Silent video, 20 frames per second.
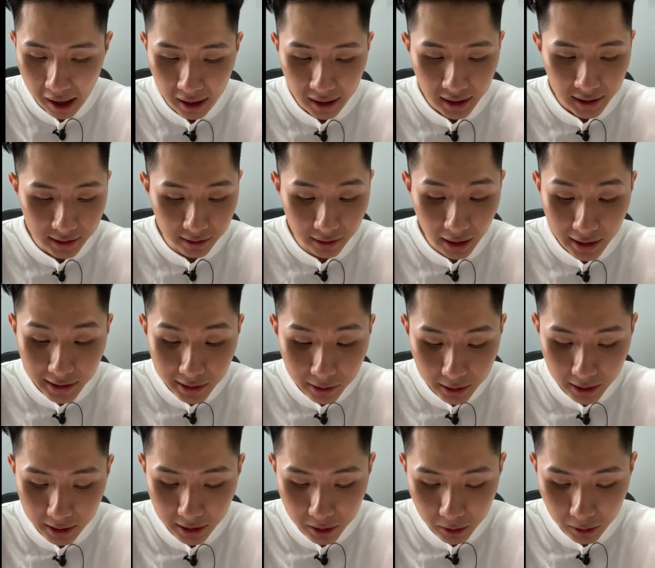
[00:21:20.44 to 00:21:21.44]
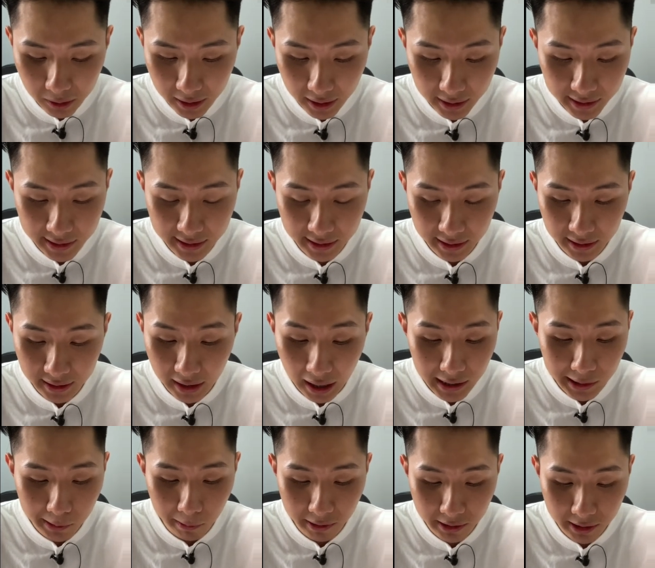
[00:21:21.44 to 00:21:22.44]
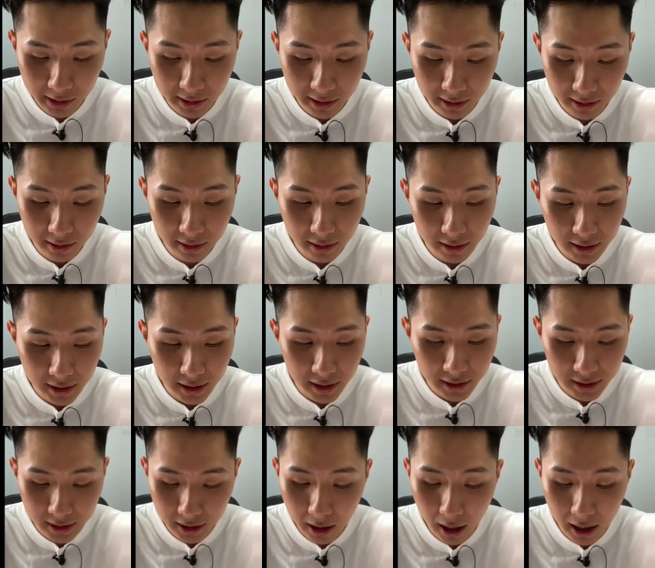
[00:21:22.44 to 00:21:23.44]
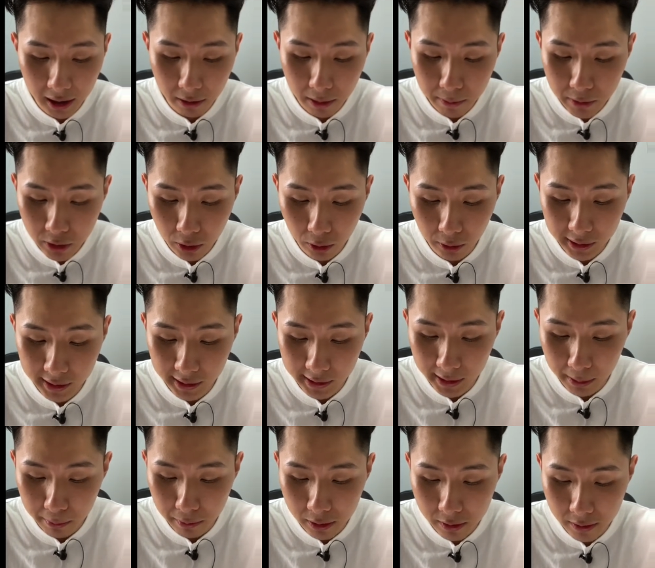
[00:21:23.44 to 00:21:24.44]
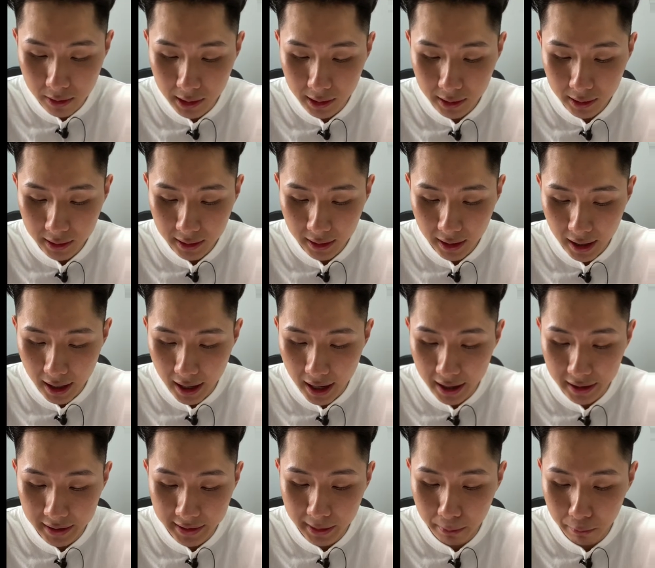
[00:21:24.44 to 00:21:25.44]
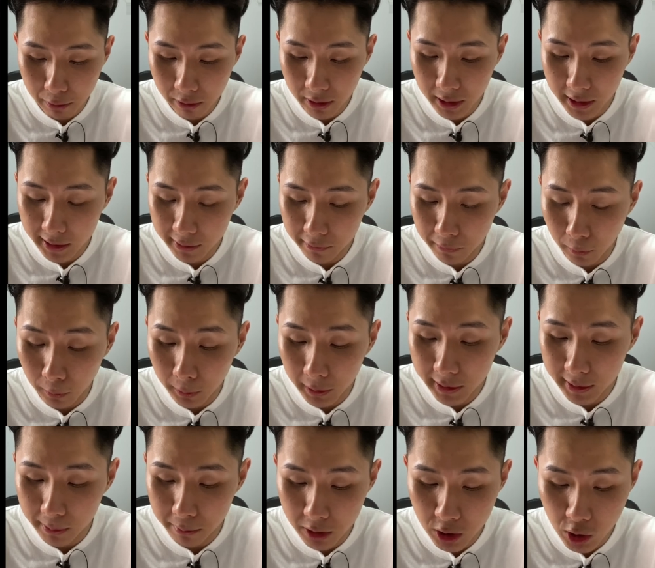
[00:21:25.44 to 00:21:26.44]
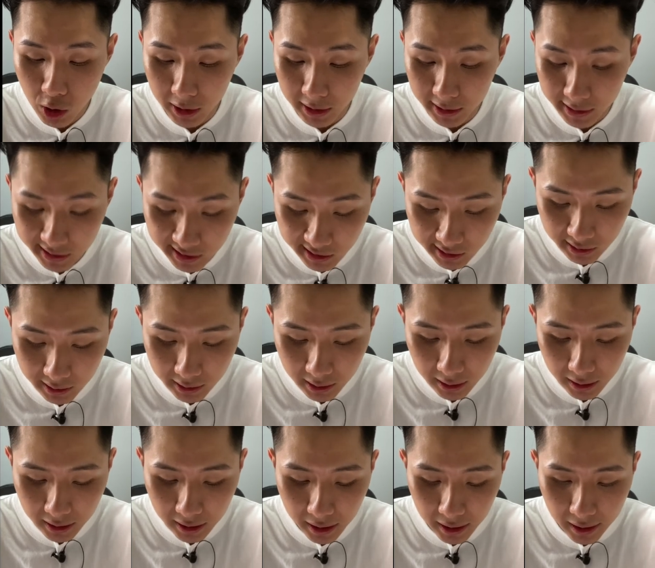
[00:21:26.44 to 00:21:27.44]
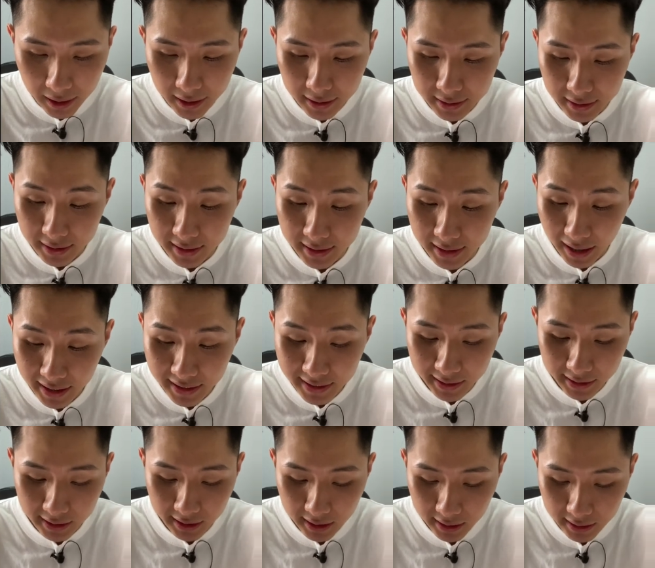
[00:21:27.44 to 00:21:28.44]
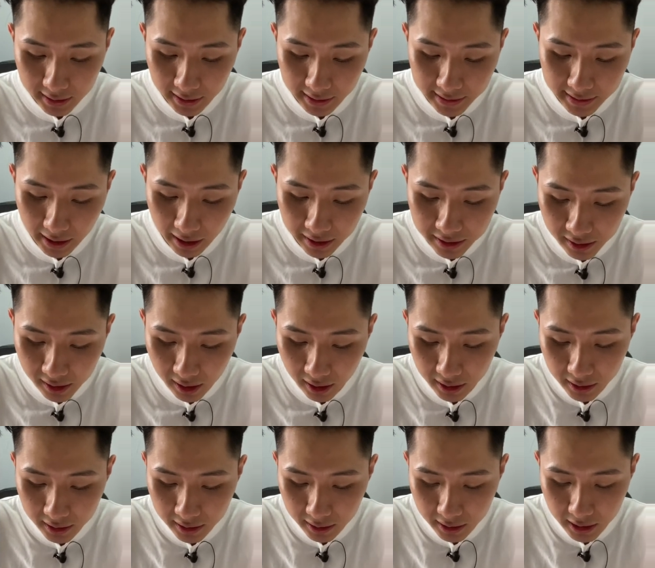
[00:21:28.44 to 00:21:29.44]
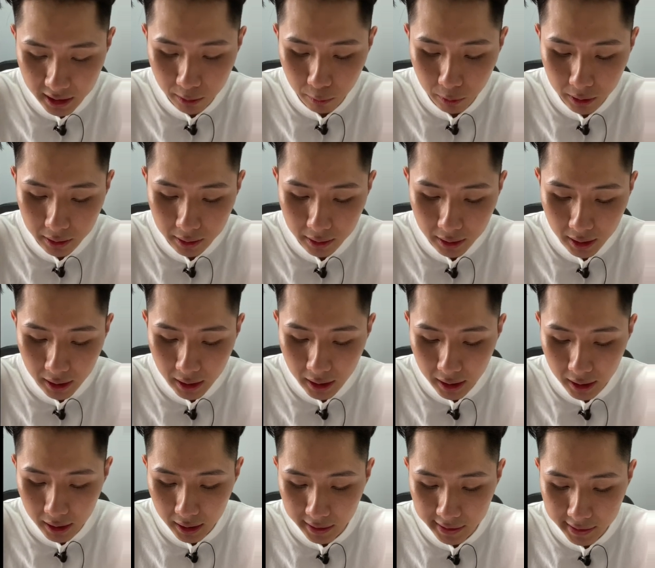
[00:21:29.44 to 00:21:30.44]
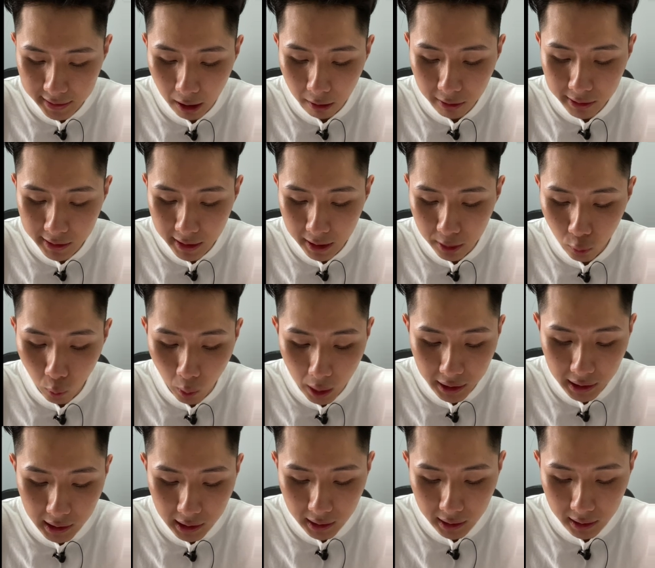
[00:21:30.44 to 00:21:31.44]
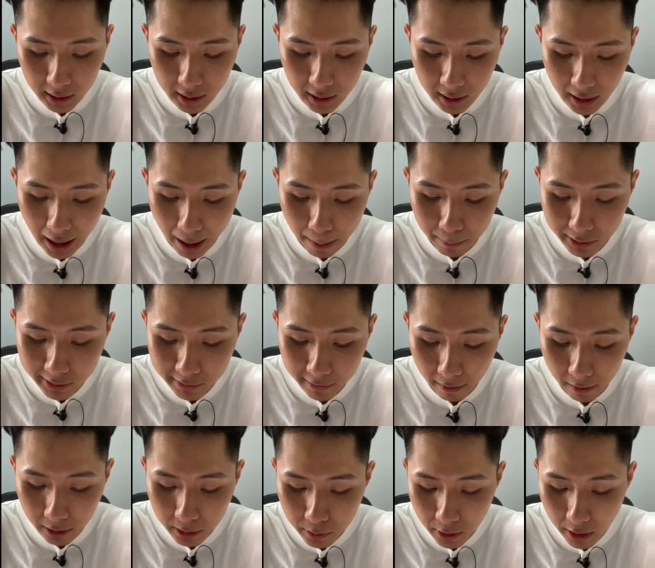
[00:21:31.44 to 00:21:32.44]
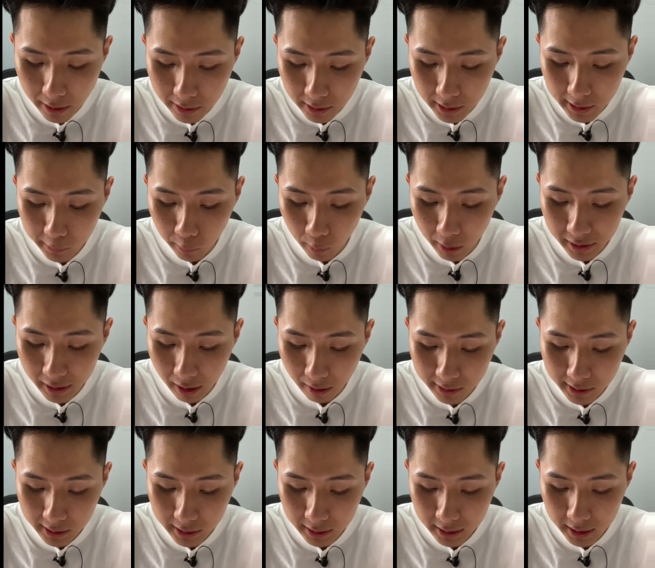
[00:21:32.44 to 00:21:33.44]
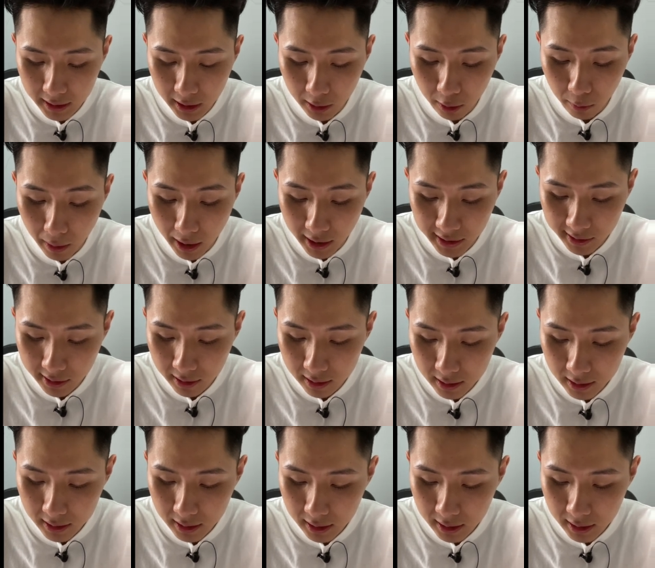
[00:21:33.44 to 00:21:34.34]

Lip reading: So let's look into this last question here. The diagram shows a submarine, and the submarine is fully submerged in the sea. The density, let's underline the keyword, is 1020. Atmospheric pressure is 1000 kilopascal.